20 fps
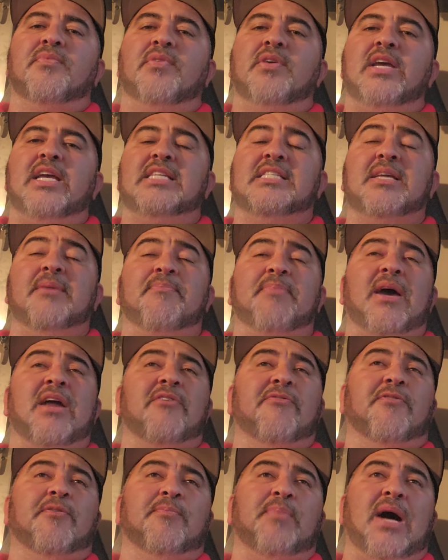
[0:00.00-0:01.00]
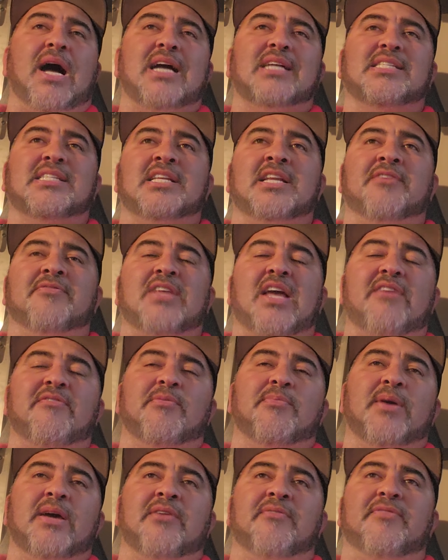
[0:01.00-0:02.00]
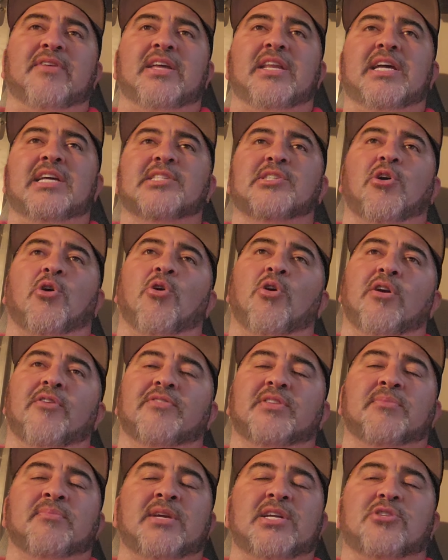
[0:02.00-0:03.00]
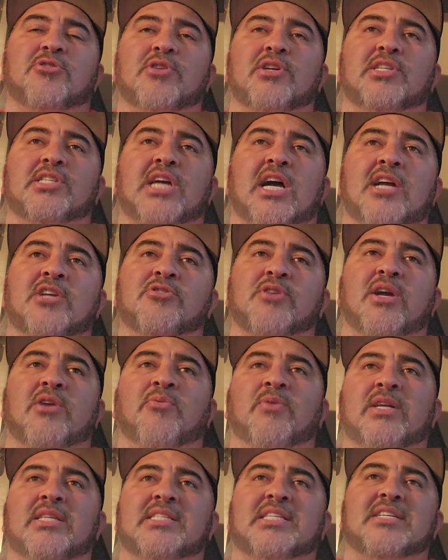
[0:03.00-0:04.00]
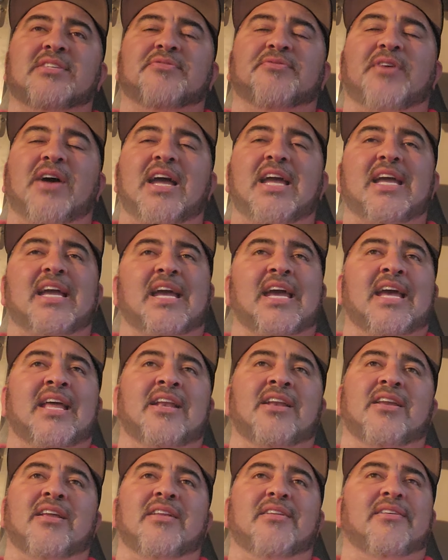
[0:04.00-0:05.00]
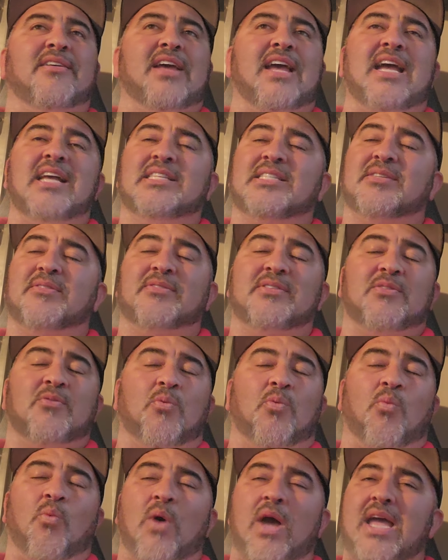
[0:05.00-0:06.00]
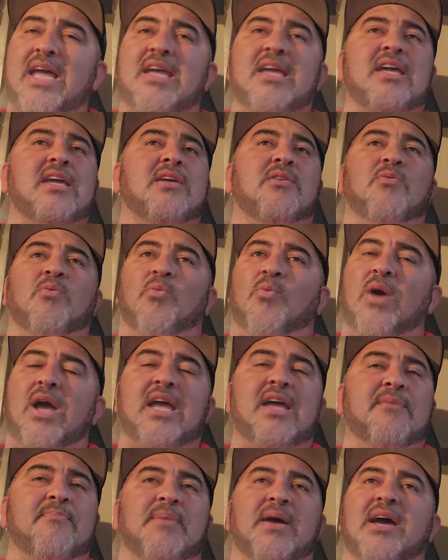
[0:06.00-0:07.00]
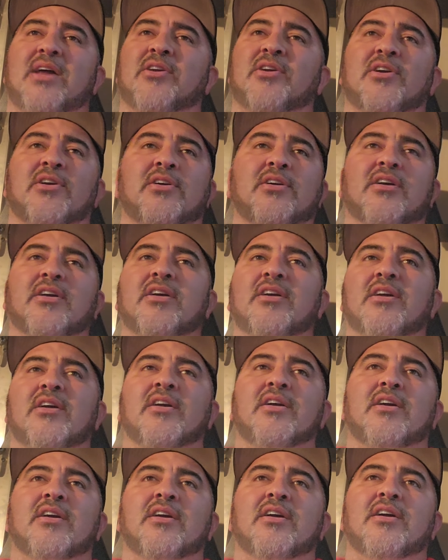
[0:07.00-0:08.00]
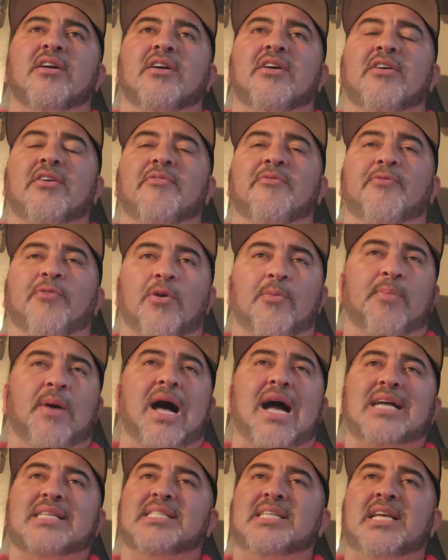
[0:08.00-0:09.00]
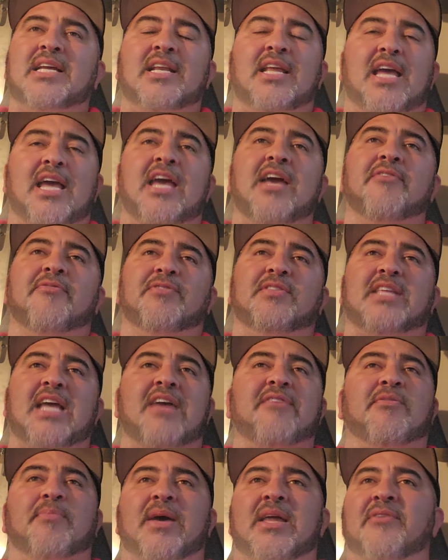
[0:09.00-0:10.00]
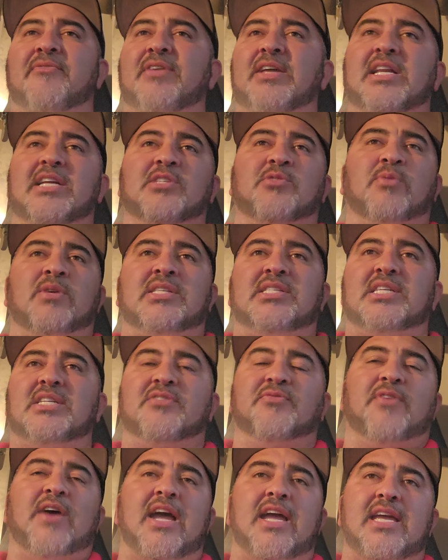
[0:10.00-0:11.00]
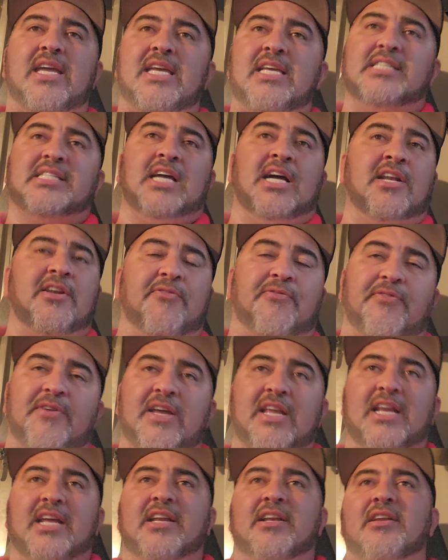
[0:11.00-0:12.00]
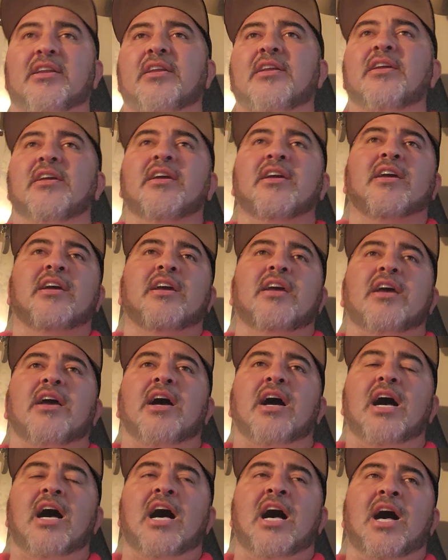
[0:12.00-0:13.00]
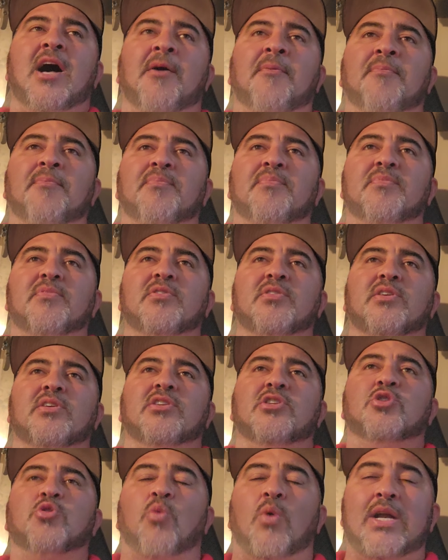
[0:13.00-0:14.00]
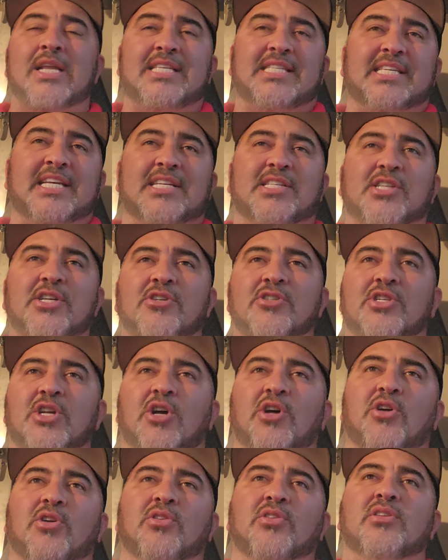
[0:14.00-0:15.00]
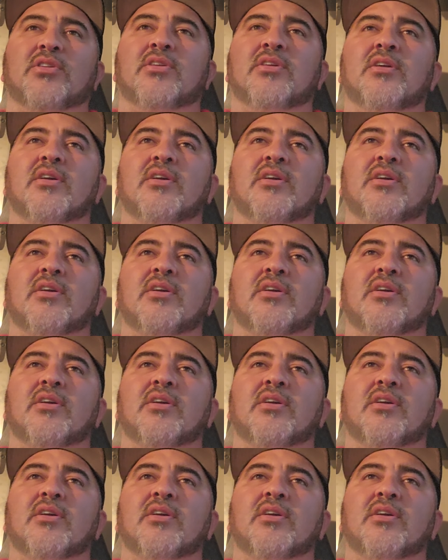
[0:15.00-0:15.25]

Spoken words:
is it better for boxing if David Benavidez or if Demetrius Andrade wins this fight? And it's way, way better for boxing if David Benavidez wins this fight. He's undefeated, 26 years old,